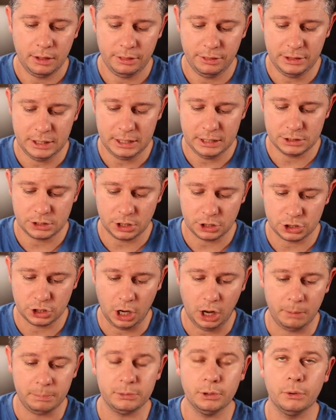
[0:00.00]
these
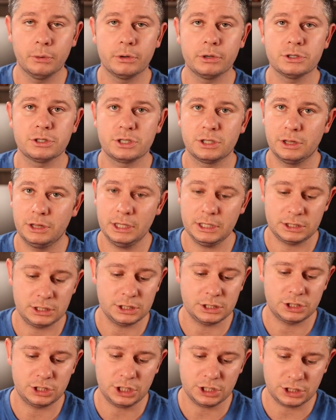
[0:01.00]
top loaders. This
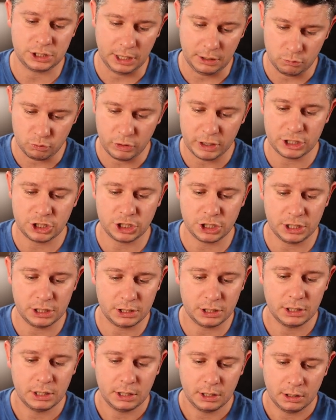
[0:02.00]
is just a
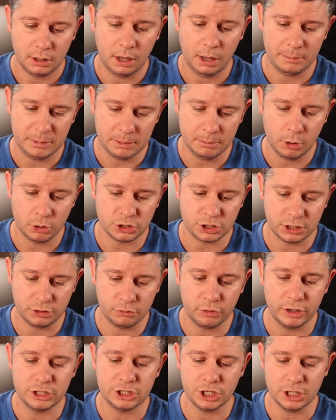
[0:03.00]
mostly
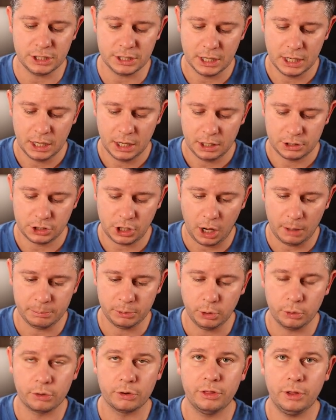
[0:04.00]
rigid top
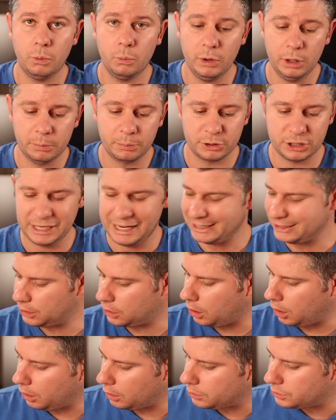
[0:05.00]
loader that will protect the
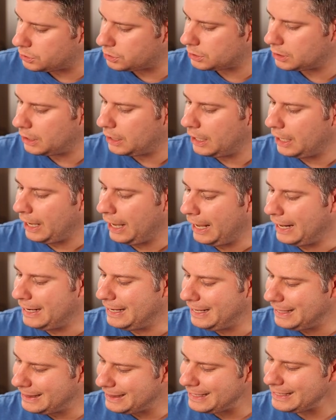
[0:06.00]
cards.
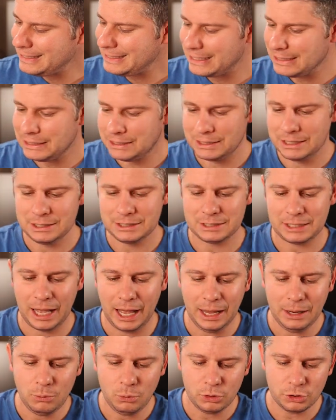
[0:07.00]
And in this instance,
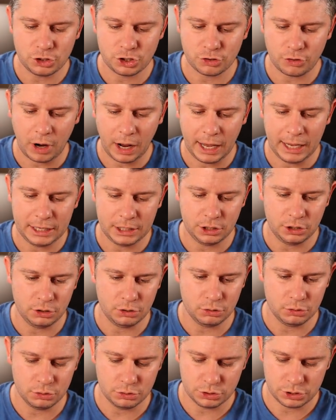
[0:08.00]
I will try and
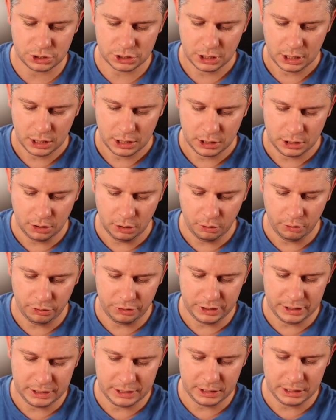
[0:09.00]
use,
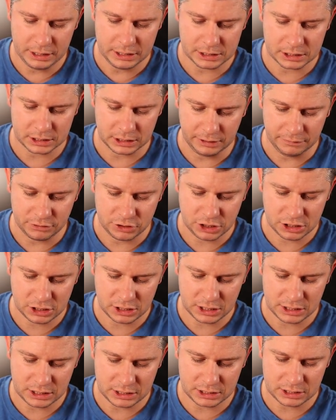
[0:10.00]
these sleeves, just
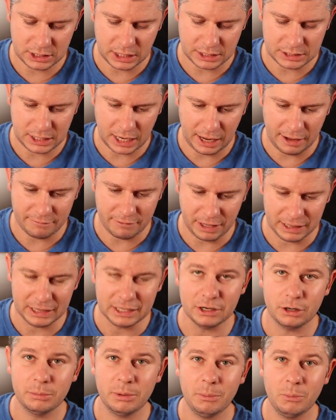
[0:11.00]
because it does have a
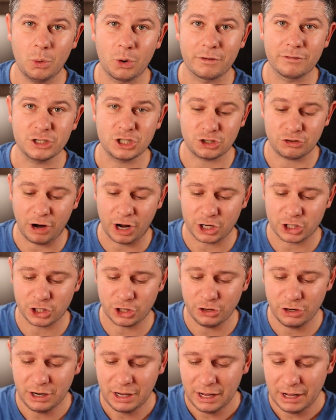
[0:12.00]
little bit more of a
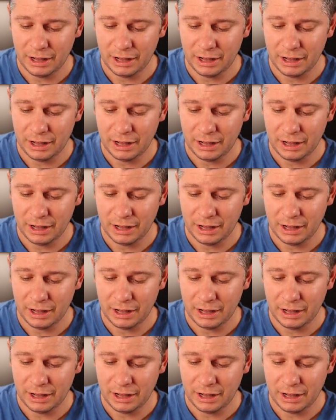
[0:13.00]
structure